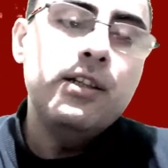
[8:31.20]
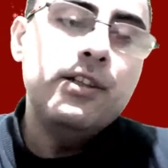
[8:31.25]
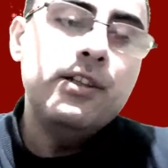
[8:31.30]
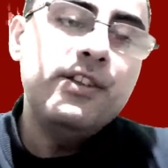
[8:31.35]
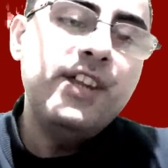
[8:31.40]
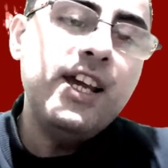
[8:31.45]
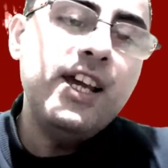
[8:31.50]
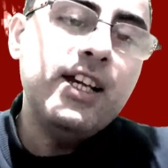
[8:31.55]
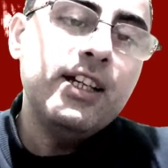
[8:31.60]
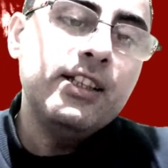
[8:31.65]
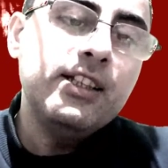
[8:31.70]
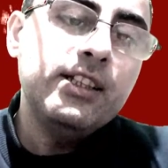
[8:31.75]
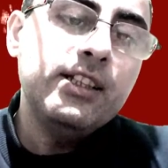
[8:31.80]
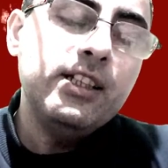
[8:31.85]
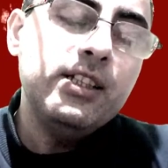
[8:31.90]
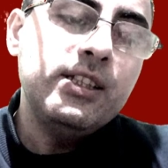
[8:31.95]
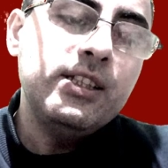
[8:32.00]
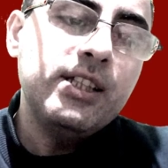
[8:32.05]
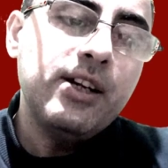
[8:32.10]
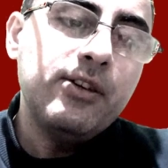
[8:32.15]
Second
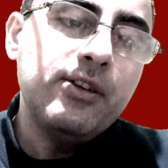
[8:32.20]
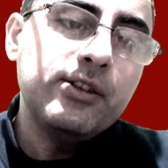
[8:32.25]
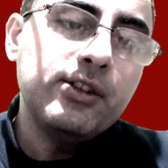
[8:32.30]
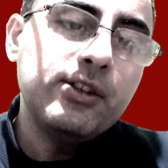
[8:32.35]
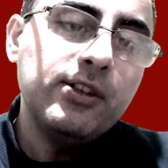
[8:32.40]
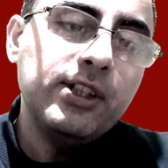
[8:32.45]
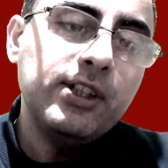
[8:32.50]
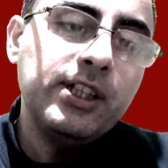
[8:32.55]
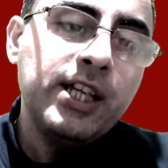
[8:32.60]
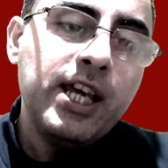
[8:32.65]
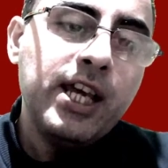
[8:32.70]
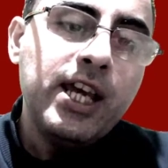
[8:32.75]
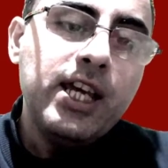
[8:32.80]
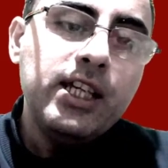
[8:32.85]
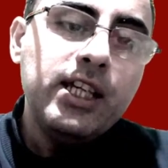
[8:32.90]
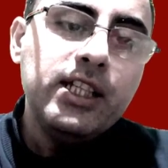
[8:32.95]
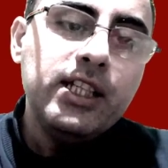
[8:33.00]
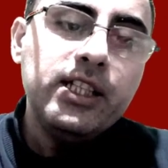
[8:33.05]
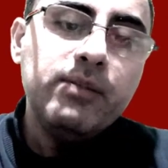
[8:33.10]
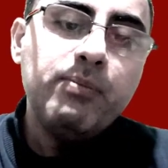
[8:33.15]
is serotonin,
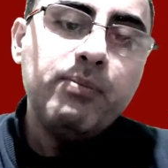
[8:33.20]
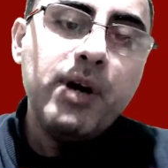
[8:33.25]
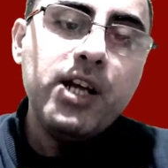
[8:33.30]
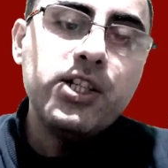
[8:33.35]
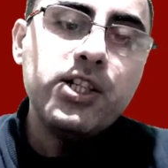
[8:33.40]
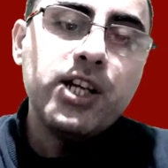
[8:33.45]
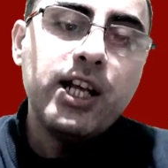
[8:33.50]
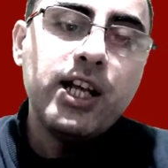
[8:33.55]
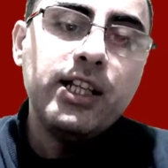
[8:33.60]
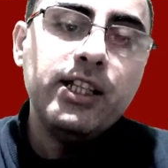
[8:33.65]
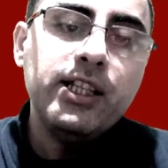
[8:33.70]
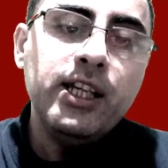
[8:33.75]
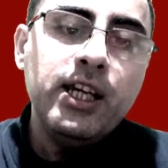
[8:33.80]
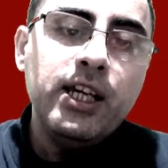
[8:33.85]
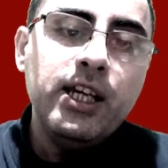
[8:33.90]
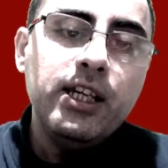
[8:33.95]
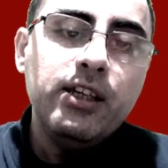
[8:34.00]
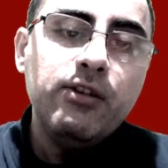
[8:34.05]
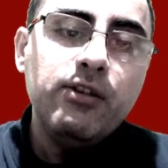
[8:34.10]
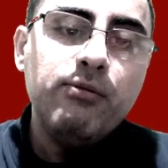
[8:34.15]
especially
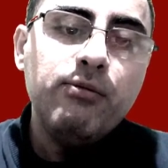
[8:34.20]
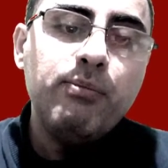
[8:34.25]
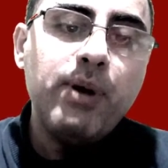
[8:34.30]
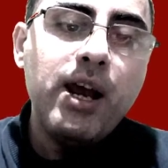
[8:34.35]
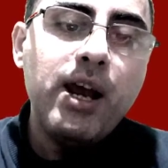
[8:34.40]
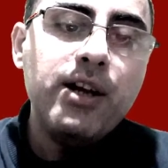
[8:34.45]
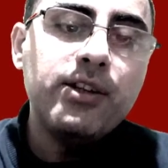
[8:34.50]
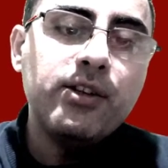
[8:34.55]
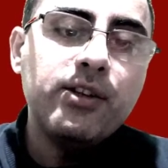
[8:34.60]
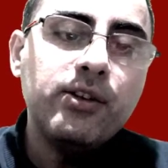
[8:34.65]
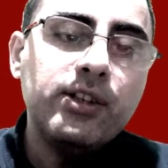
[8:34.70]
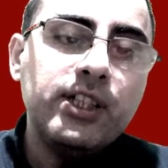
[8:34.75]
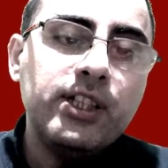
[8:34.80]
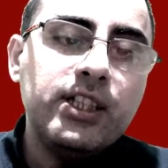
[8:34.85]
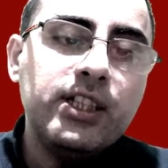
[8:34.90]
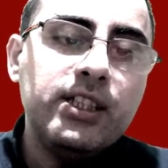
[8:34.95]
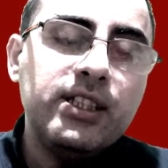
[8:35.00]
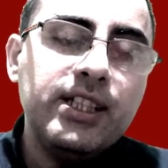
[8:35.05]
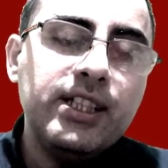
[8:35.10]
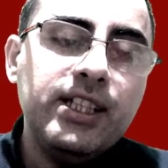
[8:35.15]
if person
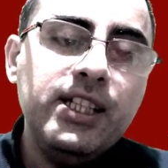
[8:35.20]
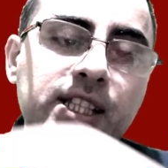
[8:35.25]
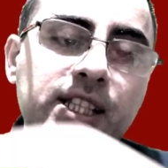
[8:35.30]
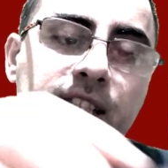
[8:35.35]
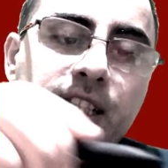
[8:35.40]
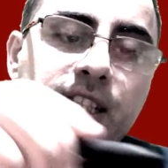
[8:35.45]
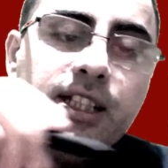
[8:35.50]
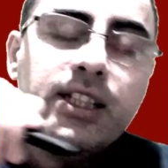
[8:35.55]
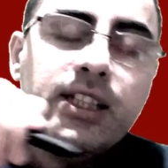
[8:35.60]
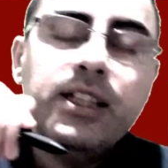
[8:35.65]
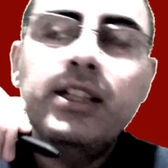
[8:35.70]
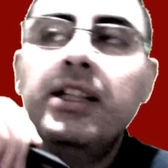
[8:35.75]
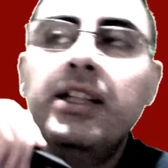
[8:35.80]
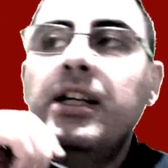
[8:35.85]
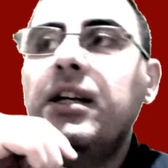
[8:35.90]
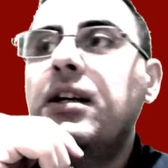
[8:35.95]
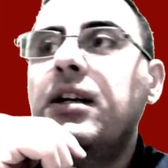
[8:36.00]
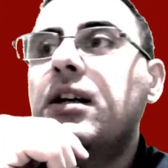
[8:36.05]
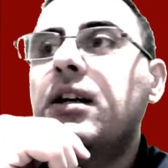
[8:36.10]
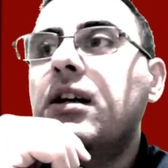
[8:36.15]
is eating
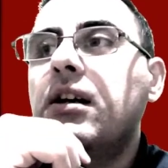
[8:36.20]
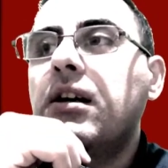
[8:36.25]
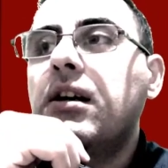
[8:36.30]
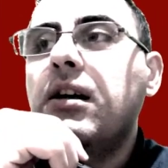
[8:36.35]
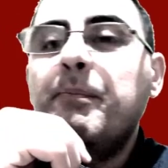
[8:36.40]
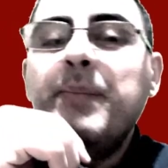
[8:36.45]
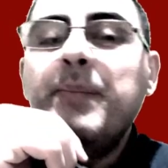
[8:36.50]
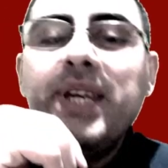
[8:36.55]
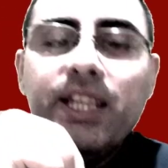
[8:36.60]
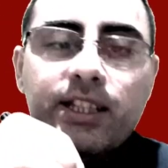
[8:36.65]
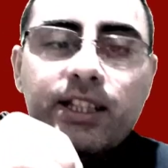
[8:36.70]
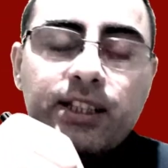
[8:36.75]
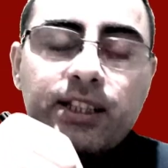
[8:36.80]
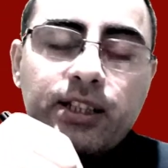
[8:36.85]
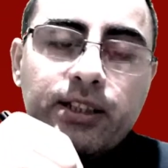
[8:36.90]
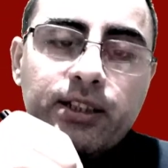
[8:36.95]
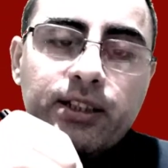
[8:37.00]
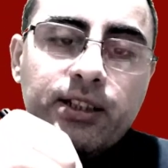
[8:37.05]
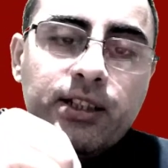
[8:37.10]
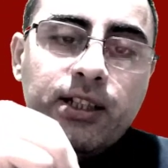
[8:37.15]

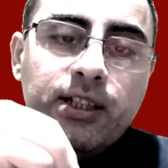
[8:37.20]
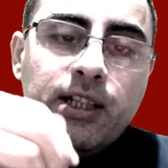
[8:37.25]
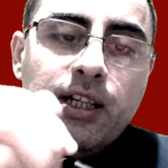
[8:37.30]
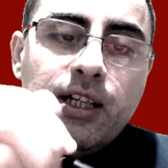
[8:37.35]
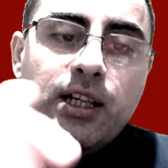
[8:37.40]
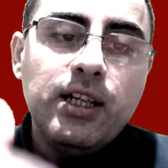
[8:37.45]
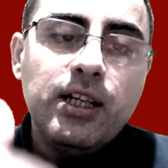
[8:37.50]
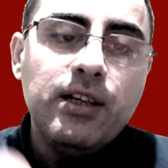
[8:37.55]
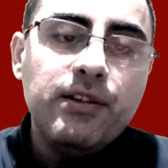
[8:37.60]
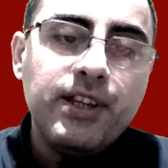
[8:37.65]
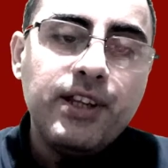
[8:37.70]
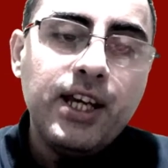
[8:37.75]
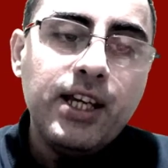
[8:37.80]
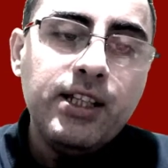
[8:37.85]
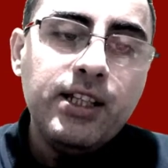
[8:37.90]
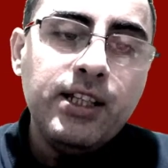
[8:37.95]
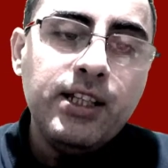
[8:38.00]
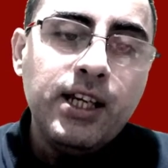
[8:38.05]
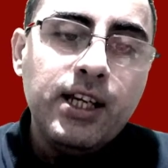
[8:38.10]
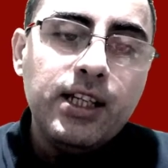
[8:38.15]
meat,
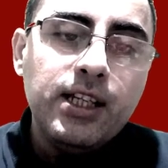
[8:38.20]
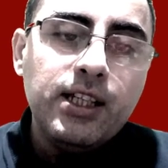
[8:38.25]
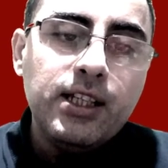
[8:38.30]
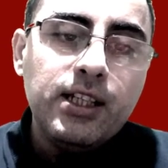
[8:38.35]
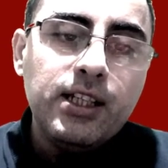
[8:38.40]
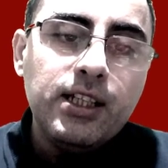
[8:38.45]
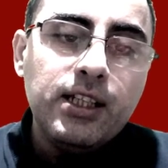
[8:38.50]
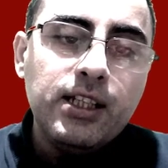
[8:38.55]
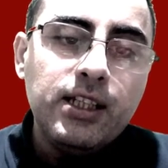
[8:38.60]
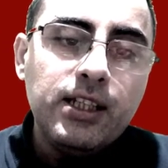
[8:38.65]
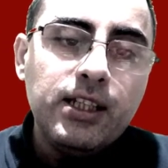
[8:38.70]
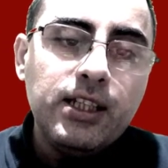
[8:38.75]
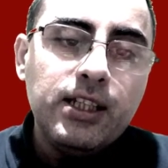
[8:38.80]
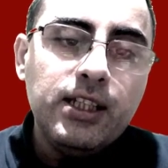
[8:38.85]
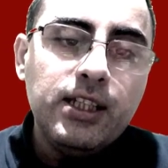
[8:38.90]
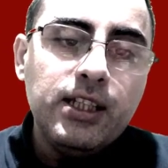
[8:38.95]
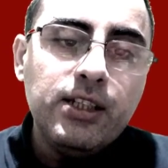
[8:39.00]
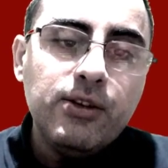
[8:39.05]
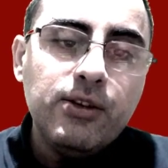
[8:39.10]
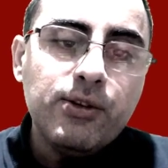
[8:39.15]
then
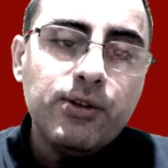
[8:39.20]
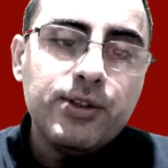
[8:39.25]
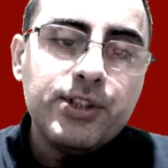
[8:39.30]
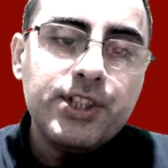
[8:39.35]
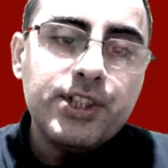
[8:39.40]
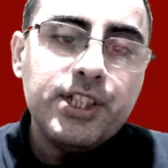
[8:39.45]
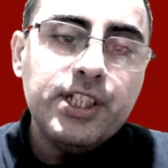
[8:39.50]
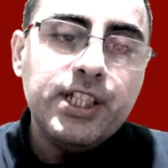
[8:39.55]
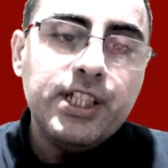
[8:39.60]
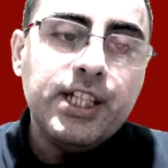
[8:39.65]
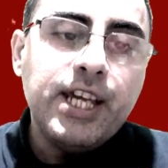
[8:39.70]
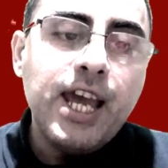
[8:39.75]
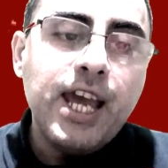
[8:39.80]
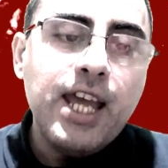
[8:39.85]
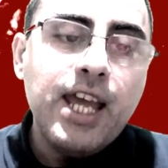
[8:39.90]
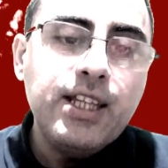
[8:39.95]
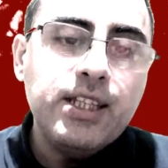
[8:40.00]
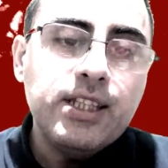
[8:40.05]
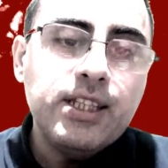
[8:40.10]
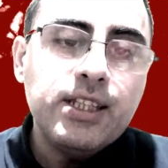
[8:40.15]
he or she
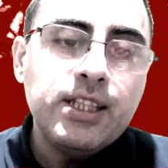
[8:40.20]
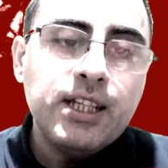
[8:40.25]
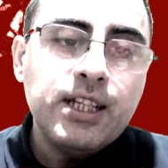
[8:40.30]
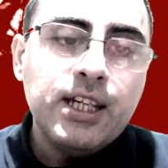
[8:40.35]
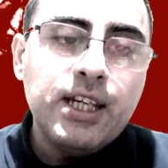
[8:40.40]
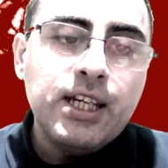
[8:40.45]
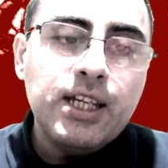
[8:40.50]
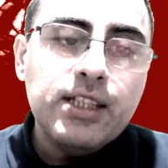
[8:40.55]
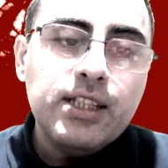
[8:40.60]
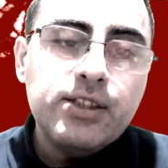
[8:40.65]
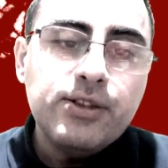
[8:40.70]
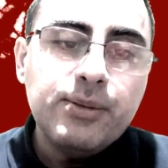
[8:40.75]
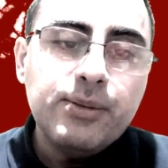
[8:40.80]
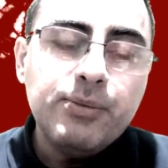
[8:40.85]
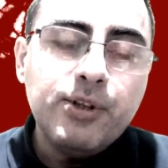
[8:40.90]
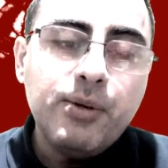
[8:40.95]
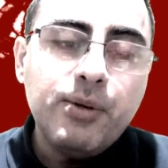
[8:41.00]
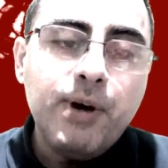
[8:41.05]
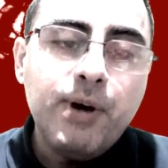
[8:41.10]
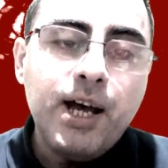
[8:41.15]
gets
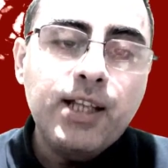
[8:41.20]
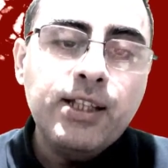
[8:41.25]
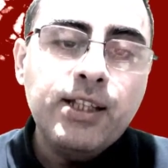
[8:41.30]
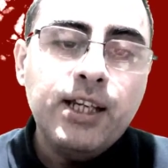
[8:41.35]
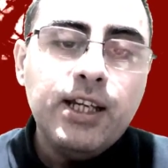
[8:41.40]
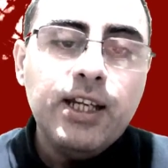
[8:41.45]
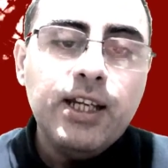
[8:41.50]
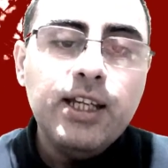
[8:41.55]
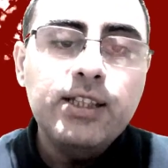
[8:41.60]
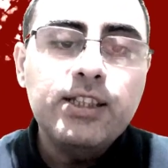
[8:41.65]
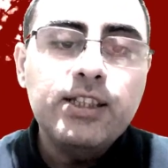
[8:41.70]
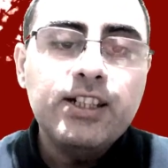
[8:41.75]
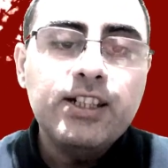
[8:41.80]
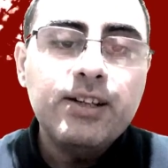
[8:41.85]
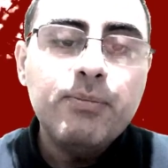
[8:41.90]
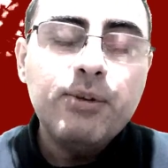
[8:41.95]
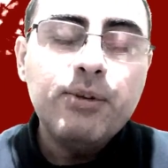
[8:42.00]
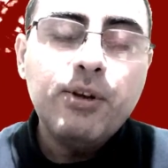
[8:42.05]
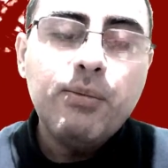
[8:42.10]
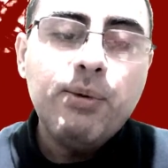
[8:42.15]
tryptophan, and
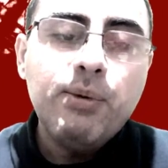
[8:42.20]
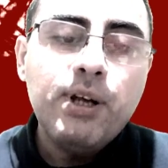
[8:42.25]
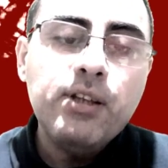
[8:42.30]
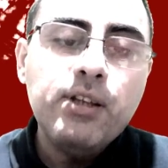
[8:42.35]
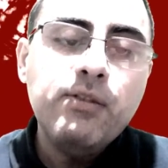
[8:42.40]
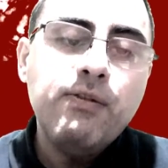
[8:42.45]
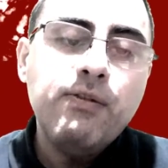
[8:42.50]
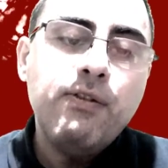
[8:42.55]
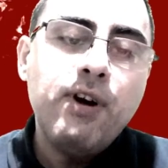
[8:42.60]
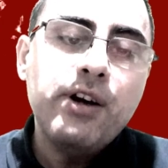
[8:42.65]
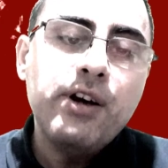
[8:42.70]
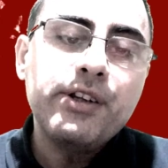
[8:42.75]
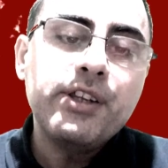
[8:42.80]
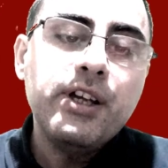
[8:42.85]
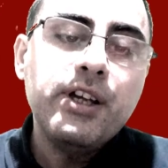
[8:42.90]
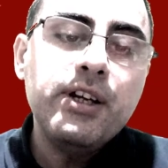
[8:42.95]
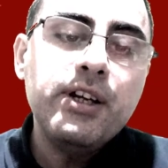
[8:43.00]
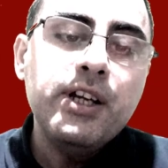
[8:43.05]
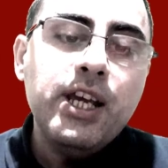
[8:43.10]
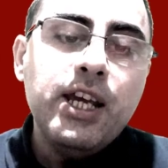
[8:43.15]
tryptophan
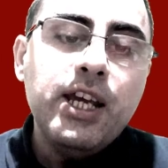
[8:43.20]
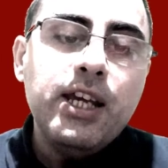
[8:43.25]
further